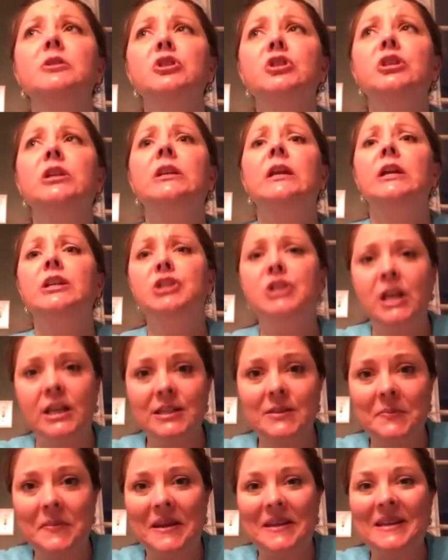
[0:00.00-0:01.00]
sheet
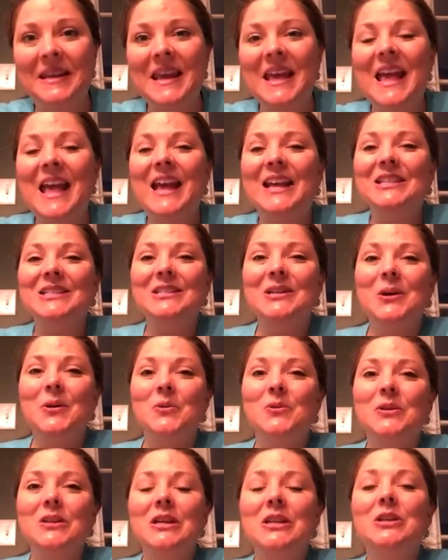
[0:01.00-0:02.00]
adjustment. And
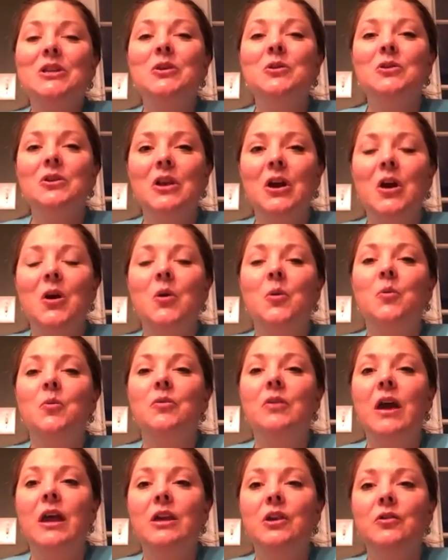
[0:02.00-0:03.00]
so then you know
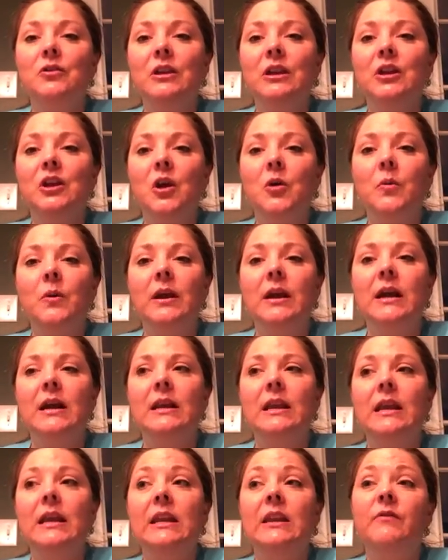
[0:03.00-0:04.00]
that you need to go
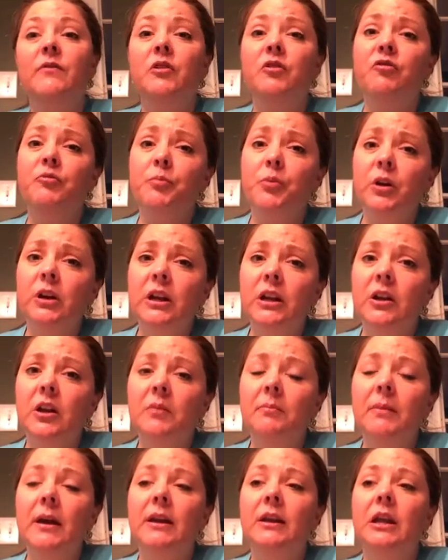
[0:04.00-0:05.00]
in, and if you've printed
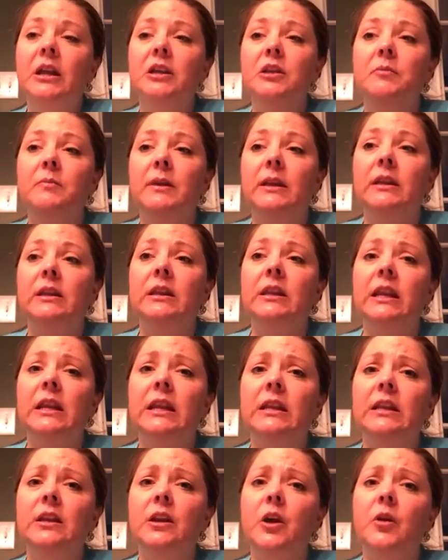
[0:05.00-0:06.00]
on Monday, you
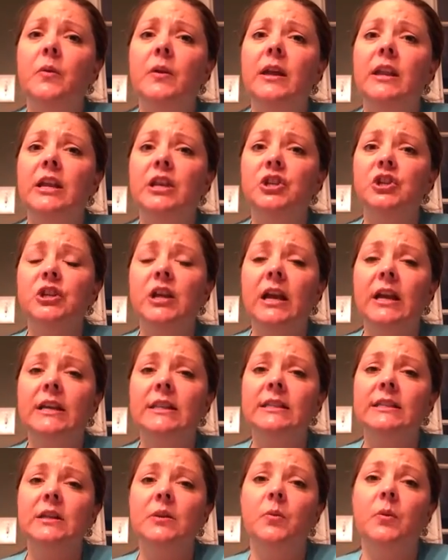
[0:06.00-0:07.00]
need to go in and check
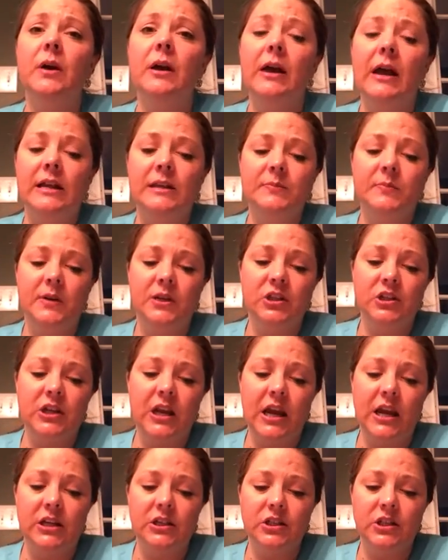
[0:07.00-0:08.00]
and see what has been
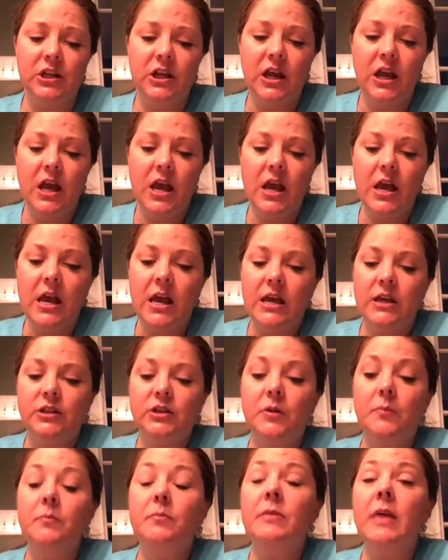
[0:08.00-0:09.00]
changed.
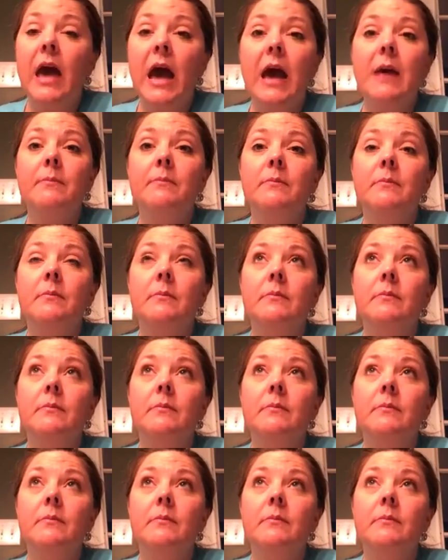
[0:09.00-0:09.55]
So that